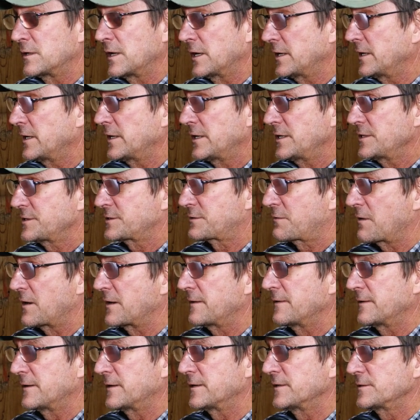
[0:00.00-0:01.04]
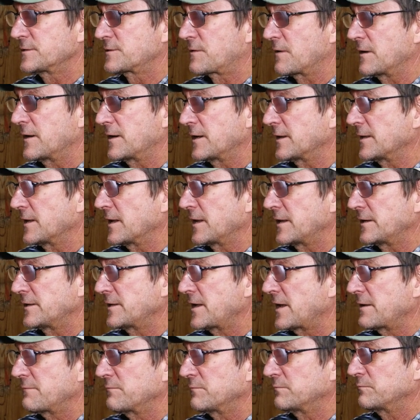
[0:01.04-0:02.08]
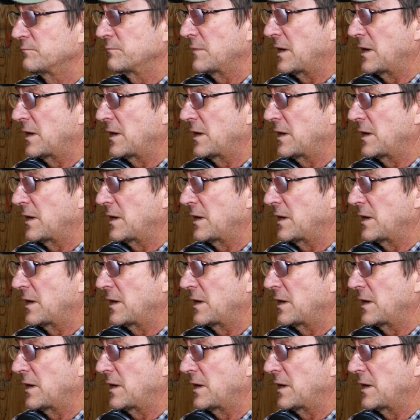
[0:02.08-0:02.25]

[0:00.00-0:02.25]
Yeah, it is yeah. great. It is great. And then that,